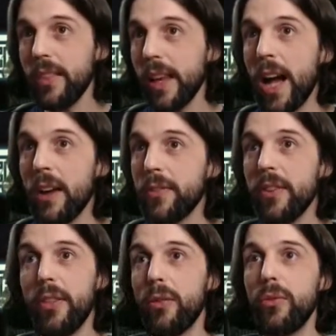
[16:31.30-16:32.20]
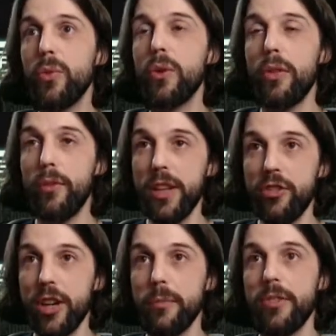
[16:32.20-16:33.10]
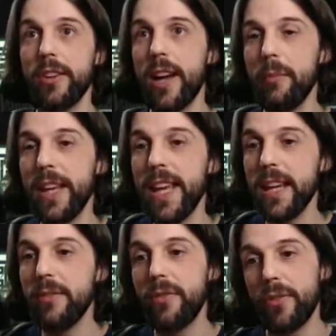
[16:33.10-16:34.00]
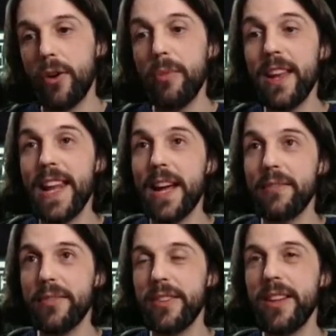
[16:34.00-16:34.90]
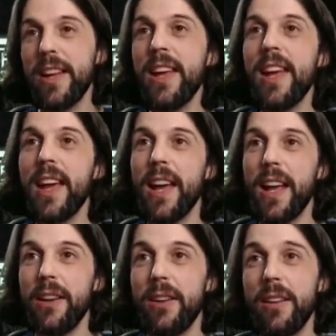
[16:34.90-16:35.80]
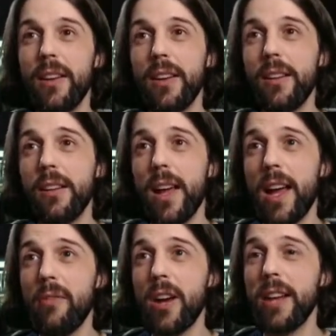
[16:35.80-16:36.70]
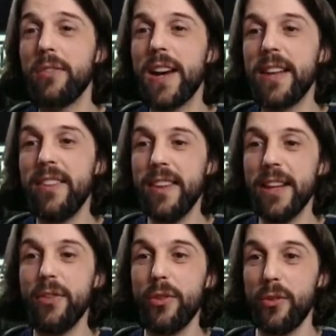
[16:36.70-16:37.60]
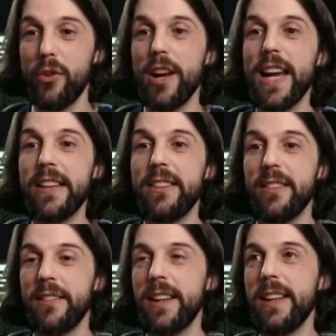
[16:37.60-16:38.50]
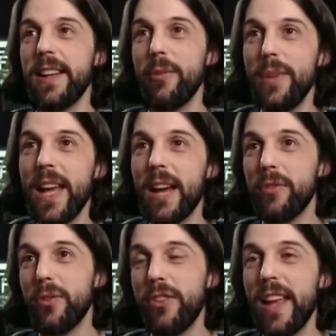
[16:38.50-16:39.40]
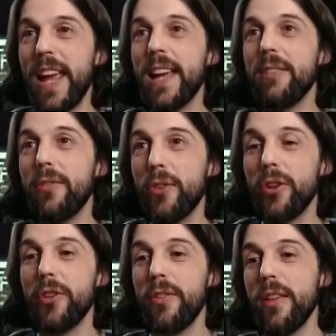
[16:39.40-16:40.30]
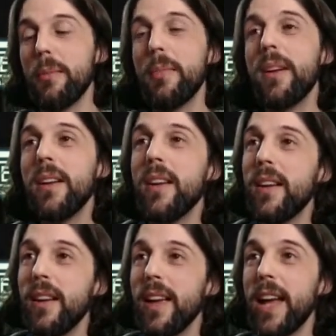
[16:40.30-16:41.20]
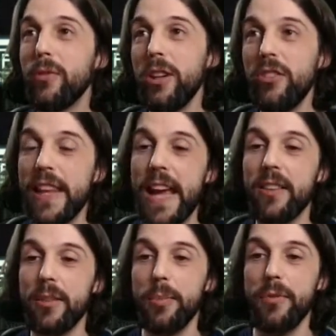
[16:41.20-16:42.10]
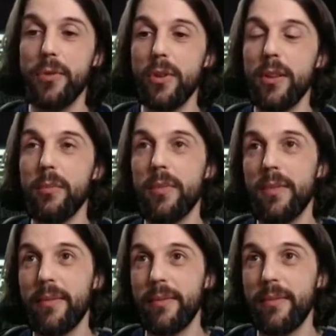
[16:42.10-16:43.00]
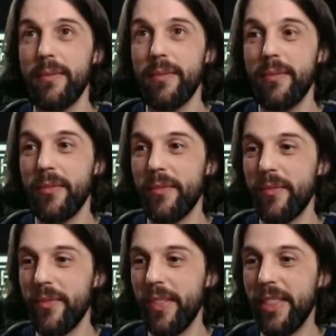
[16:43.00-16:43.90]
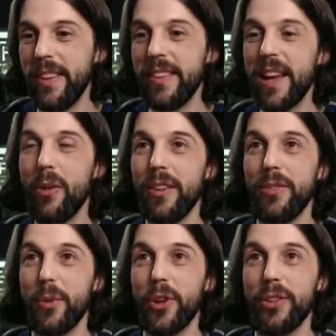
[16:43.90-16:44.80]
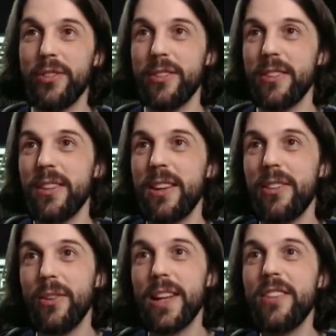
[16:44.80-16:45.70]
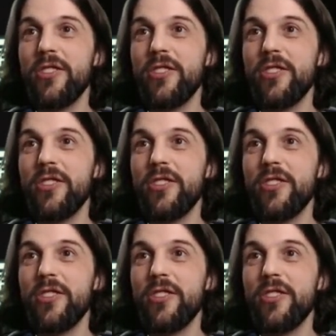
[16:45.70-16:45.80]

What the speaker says: after 2 or 3 jumps coming in from the left and ever advancing to the right, right? And we have to stay in front of them and reach the exit before them. This is how this works. So let's